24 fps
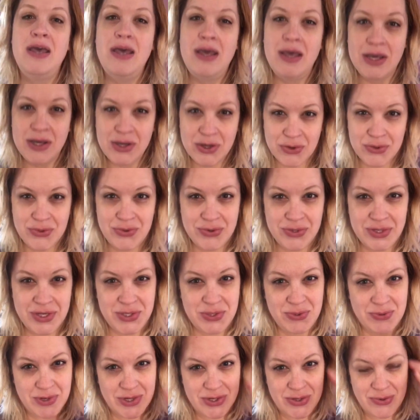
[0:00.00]
and go through
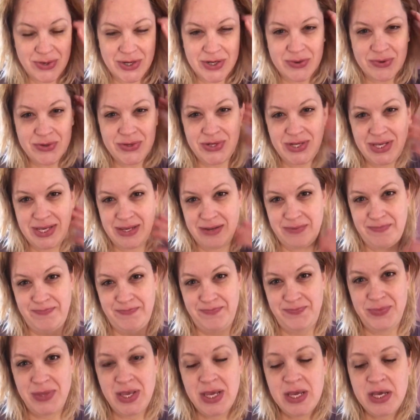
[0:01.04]
this real quick routine.
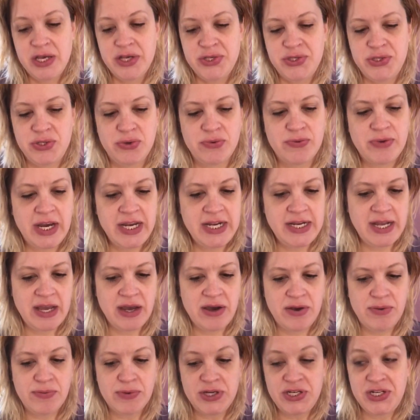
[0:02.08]
So right now
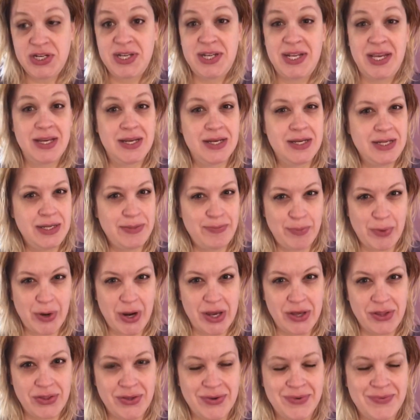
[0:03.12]
I want you to take a deep
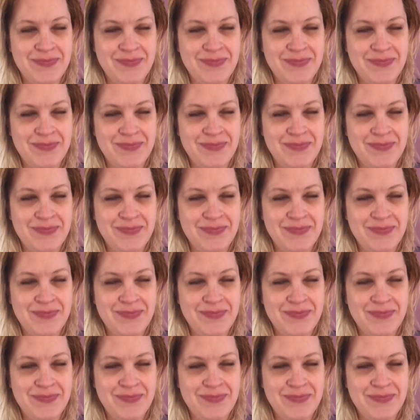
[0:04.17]
breath.